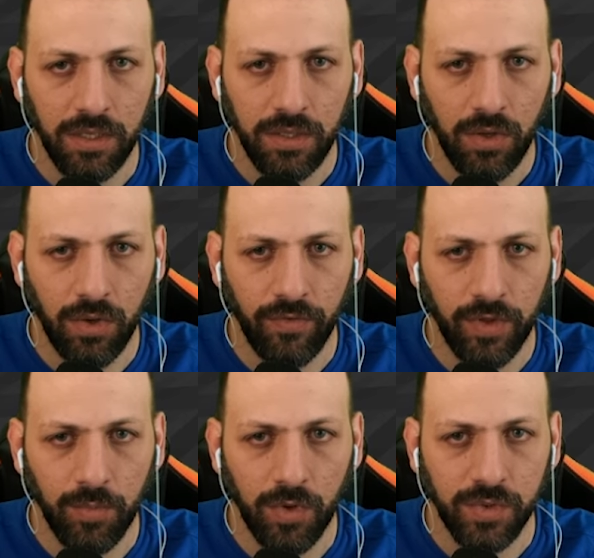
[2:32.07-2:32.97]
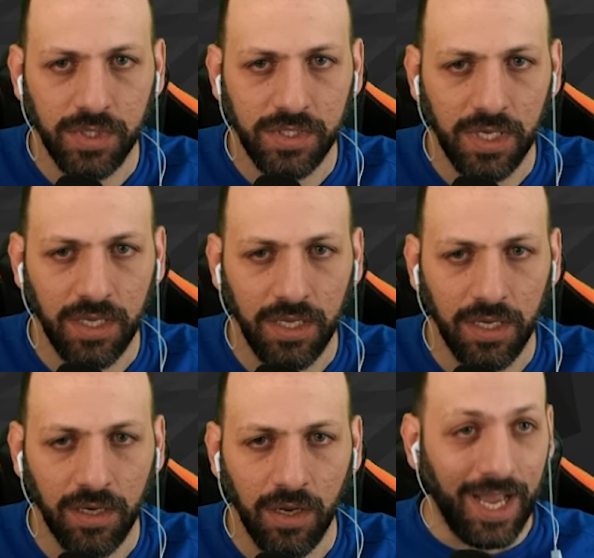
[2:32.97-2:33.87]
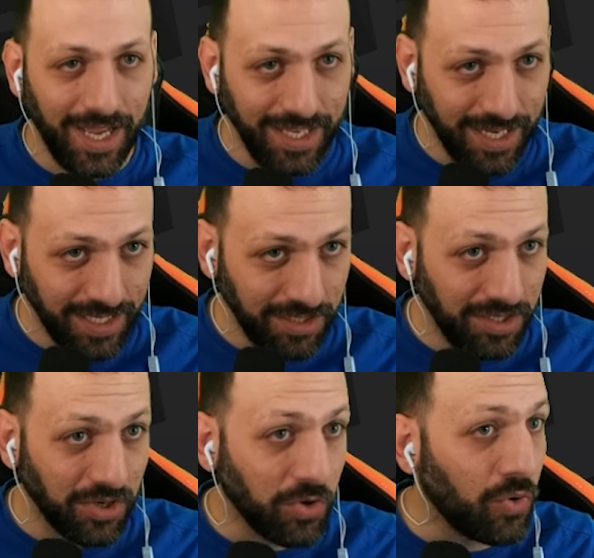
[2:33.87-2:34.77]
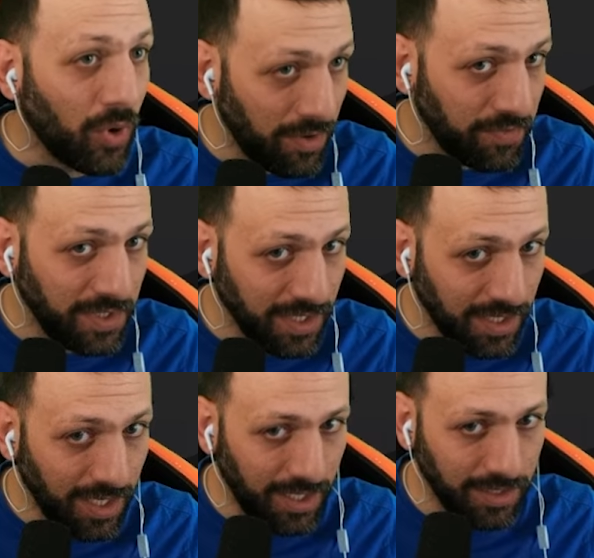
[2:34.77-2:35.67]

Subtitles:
All of them goes inside here. I added a crafting card,